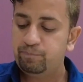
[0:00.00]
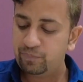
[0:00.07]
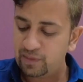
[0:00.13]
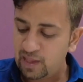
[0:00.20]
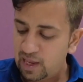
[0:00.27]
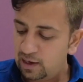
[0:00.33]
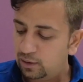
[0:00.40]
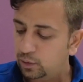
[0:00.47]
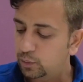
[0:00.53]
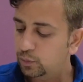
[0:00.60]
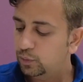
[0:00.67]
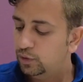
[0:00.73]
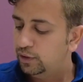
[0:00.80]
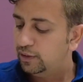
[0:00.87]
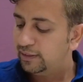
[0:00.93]

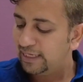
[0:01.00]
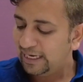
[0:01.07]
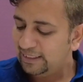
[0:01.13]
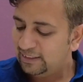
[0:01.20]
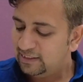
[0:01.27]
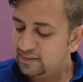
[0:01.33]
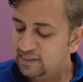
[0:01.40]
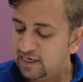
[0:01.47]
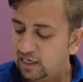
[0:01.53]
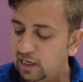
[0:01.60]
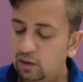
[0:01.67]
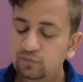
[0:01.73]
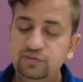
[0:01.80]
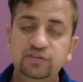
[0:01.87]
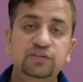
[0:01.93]
now 19C
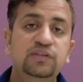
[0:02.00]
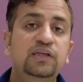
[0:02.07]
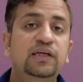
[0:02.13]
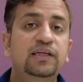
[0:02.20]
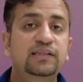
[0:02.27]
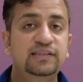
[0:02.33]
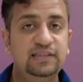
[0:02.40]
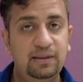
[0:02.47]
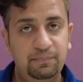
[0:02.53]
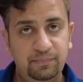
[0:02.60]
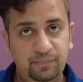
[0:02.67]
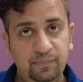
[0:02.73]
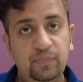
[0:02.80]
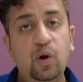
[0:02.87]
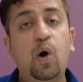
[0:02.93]
allows
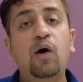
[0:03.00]
some